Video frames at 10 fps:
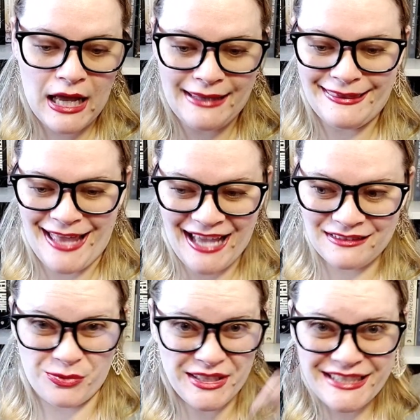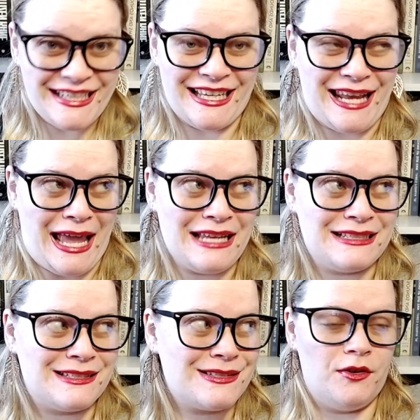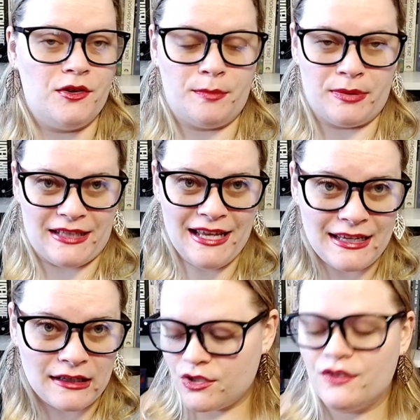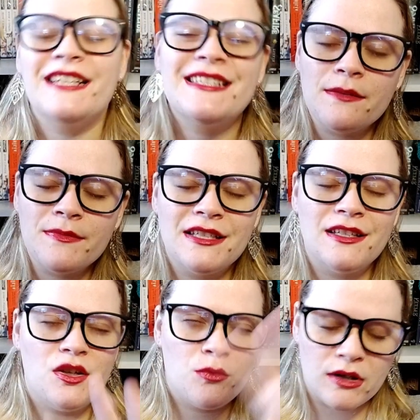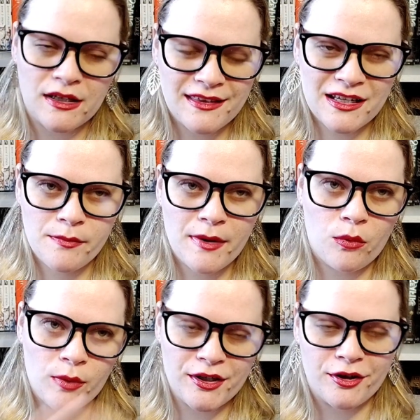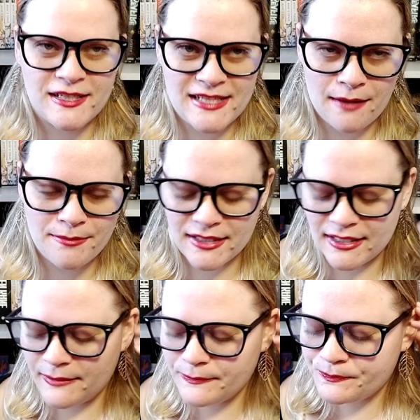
and that really enhanced the play. So, that's something that you wanna think about when you're adapting it